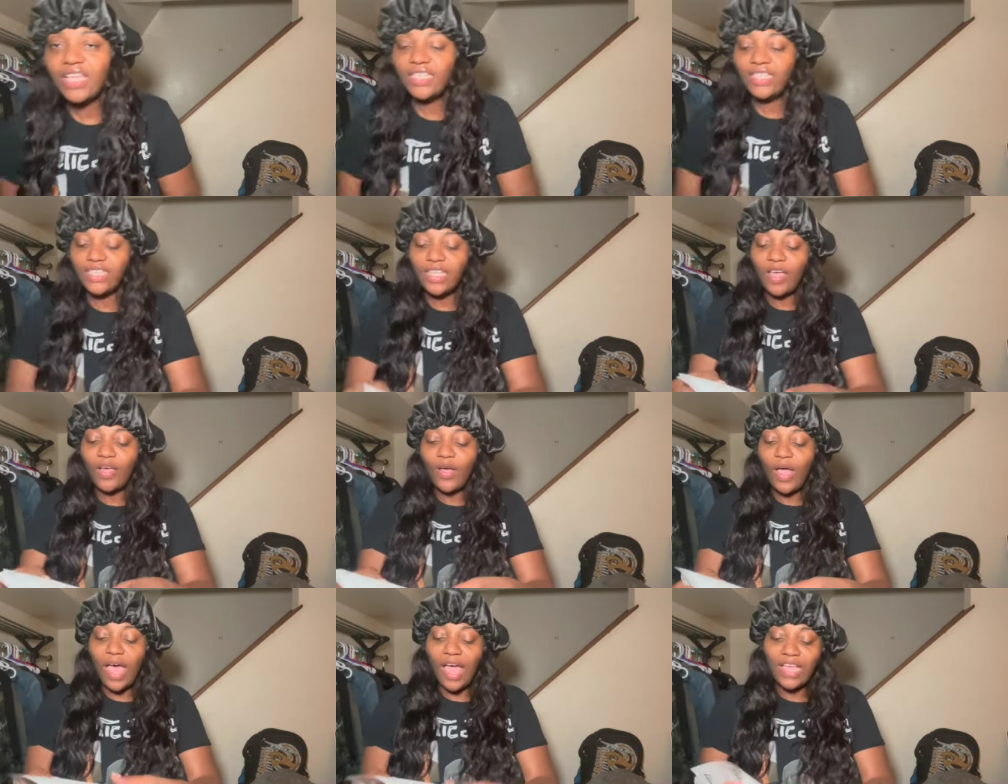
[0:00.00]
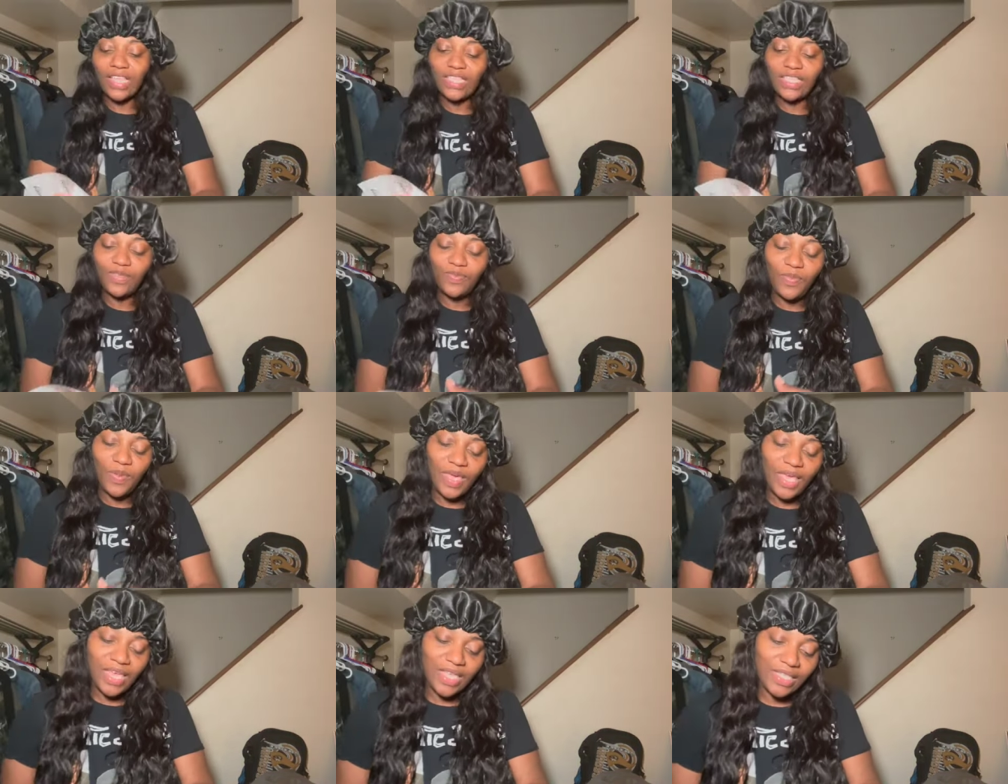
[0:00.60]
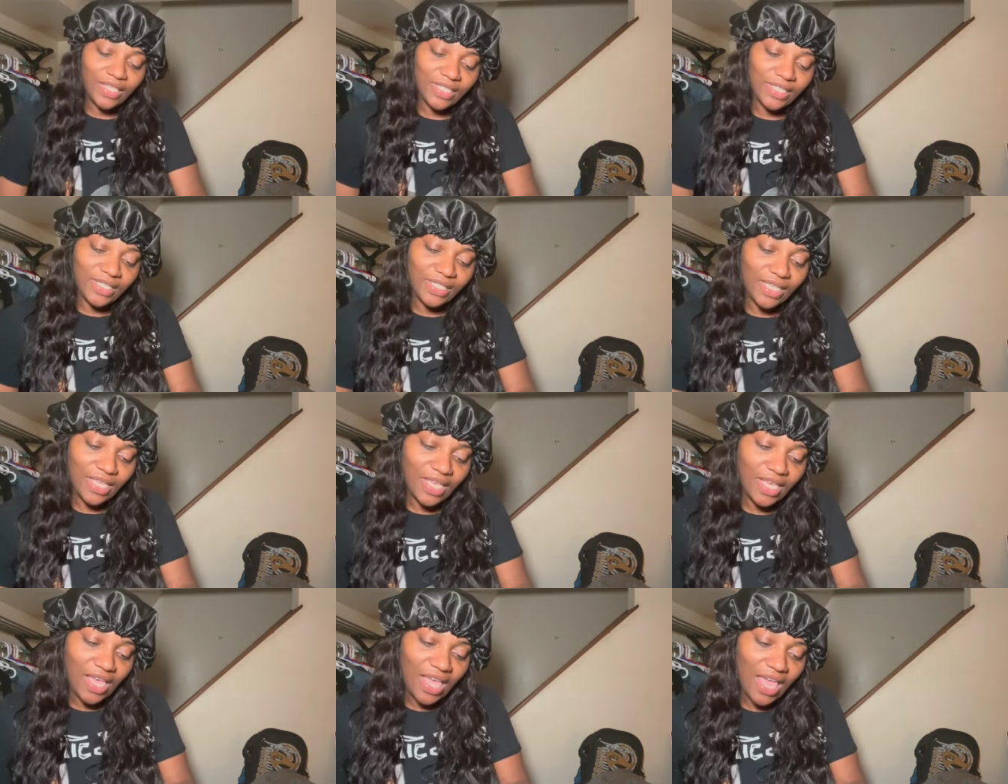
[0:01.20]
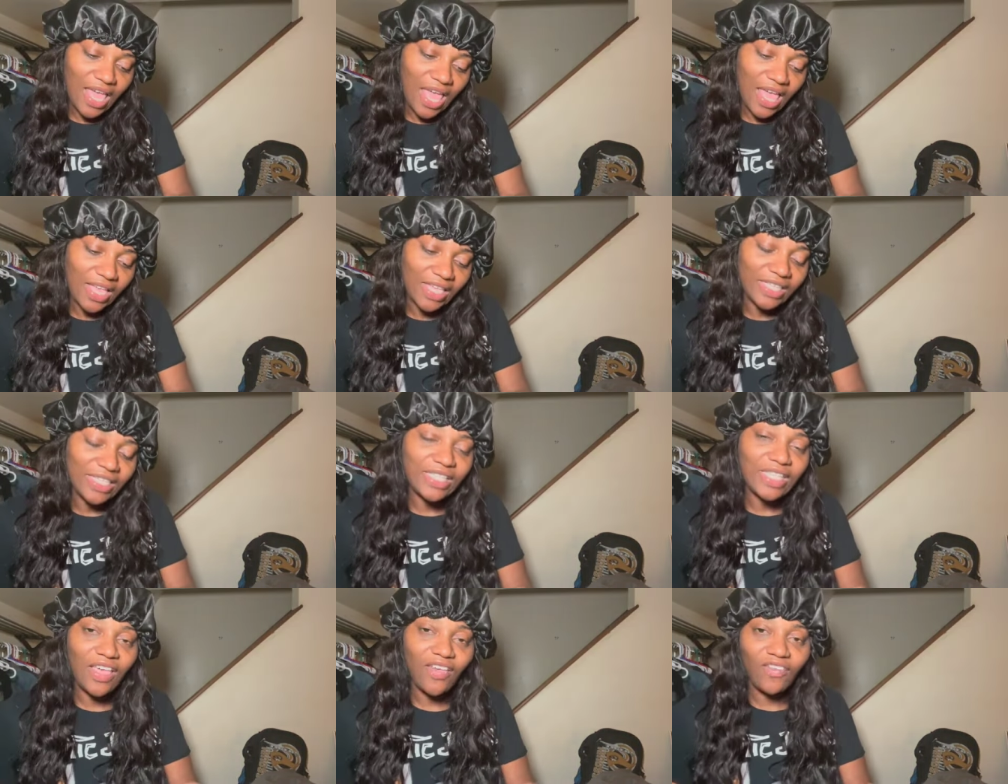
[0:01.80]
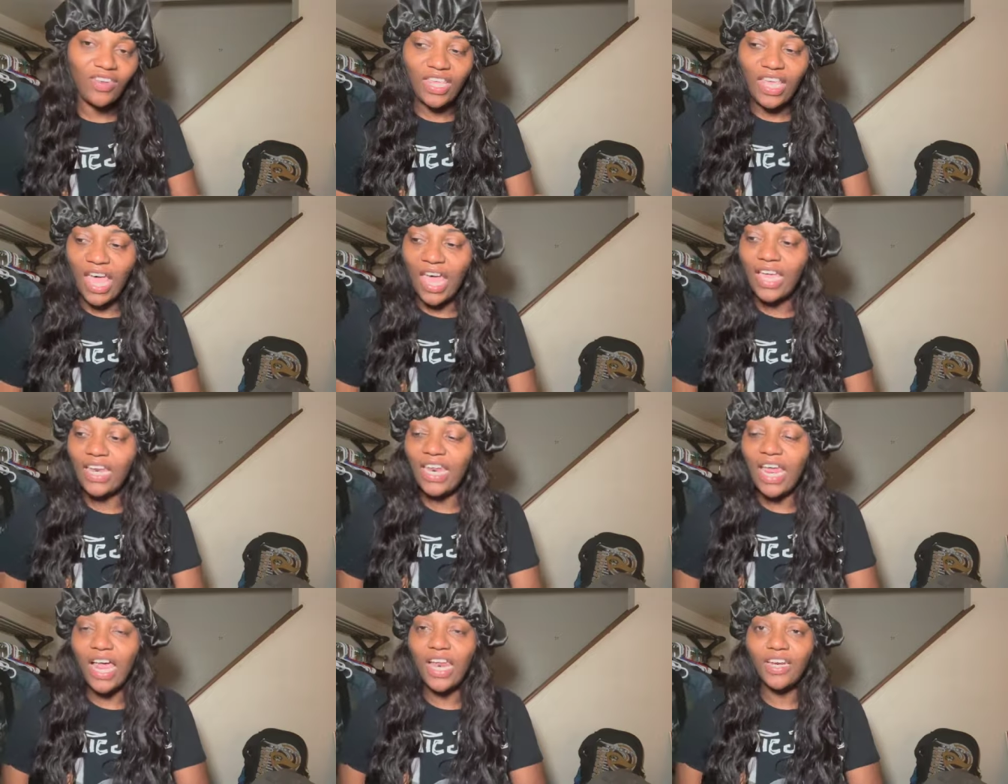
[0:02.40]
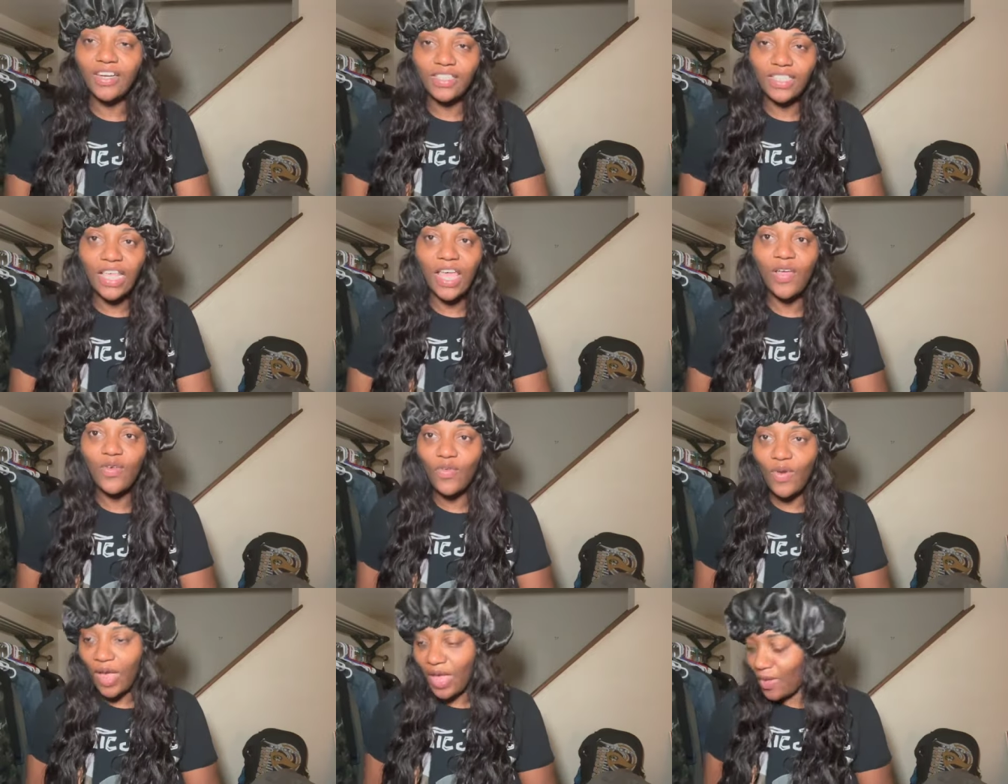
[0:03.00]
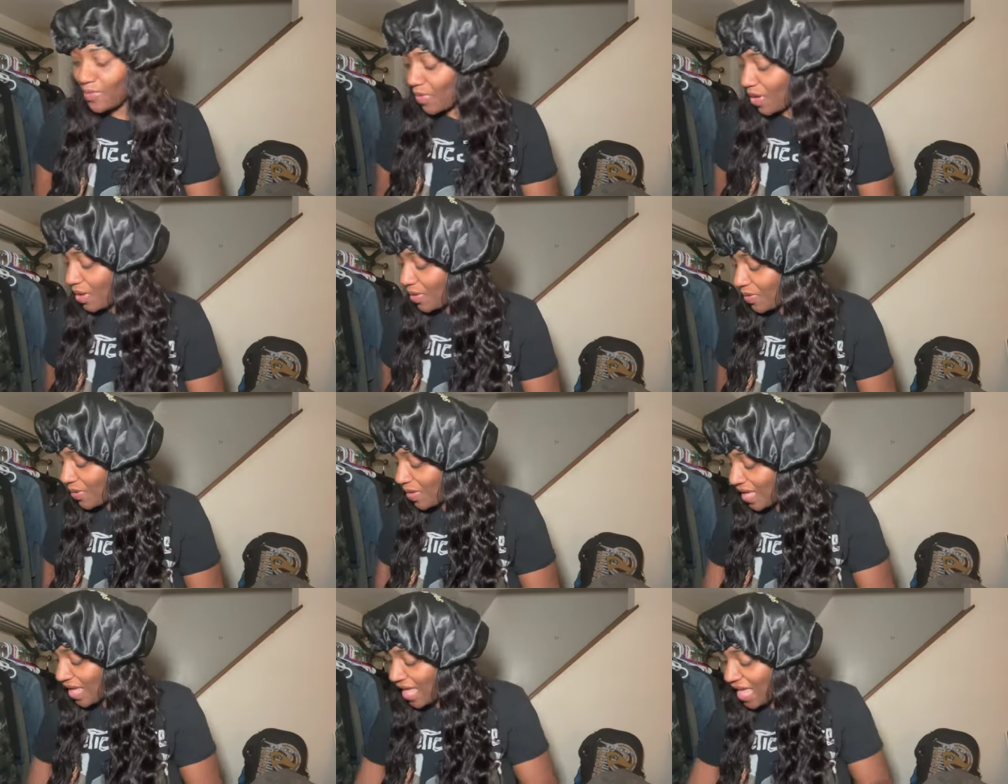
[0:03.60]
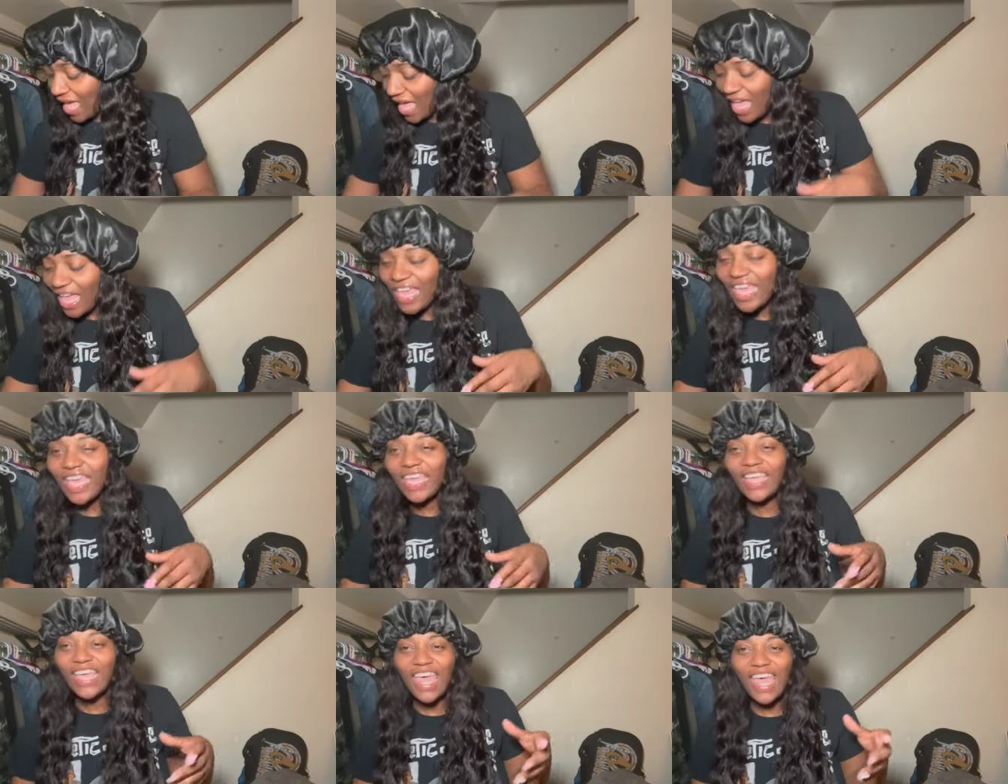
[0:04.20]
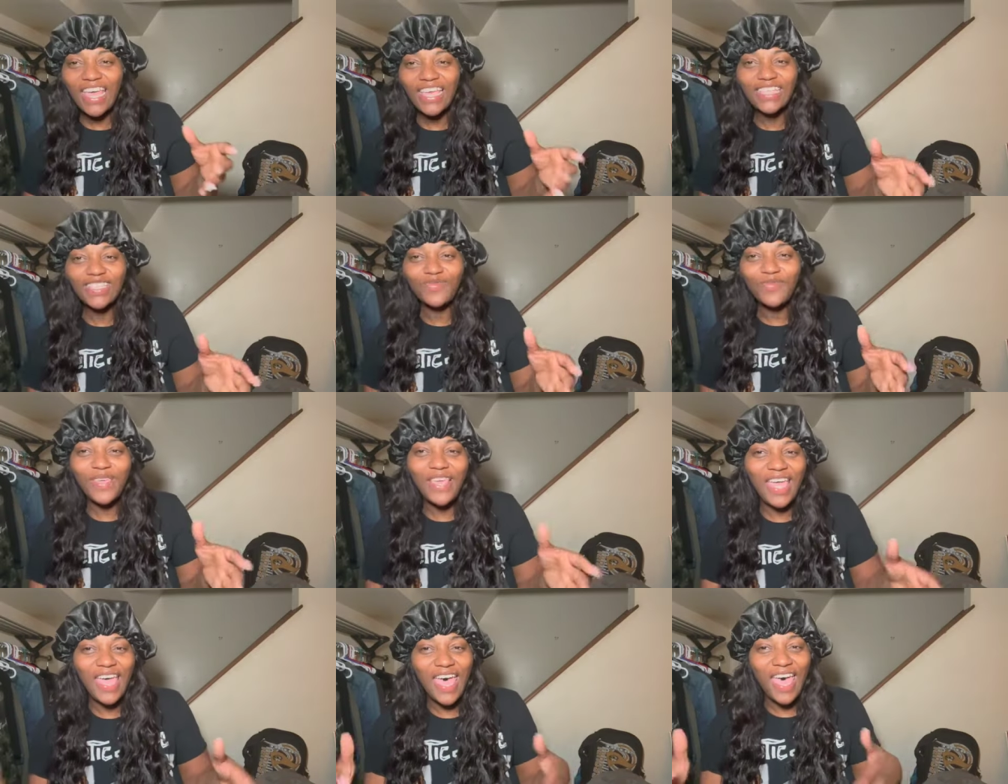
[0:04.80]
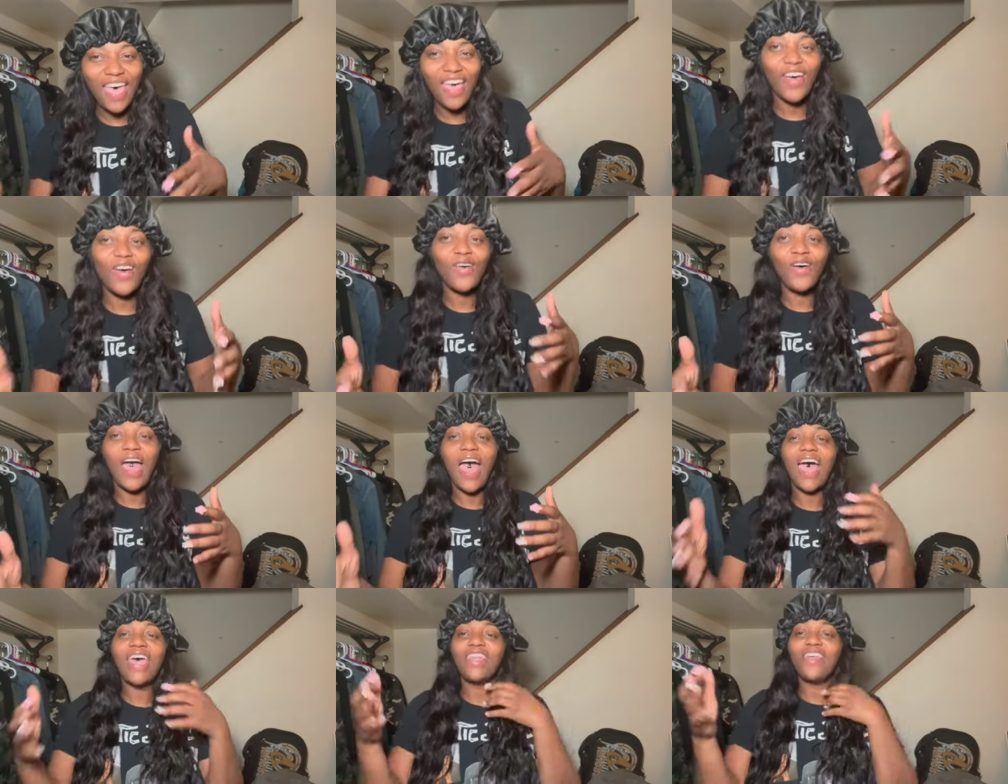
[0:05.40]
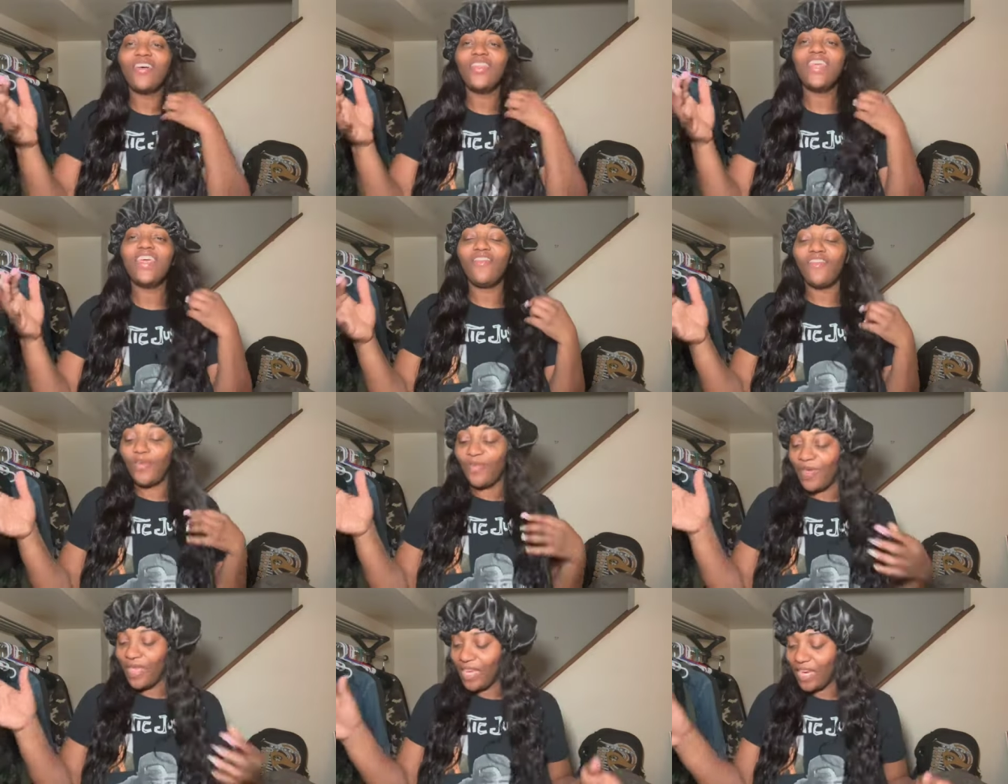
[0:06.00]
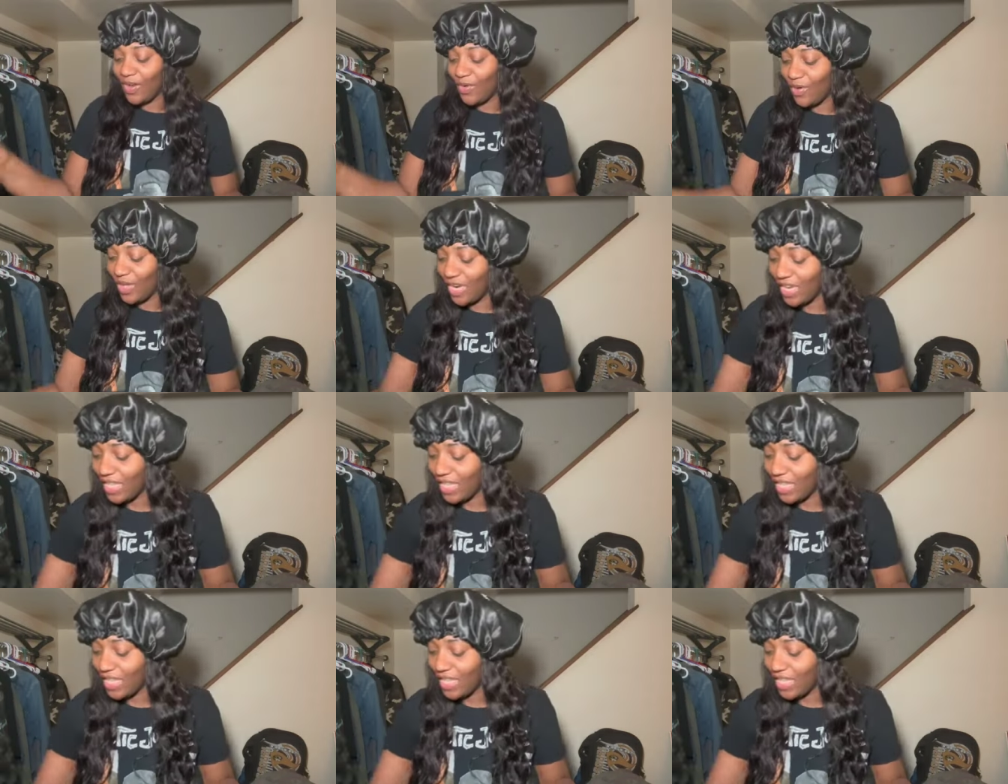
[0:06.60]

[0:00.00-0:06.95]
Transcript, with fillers: so i spent $78 at Rainbow. Ask me how. I don't even be knowing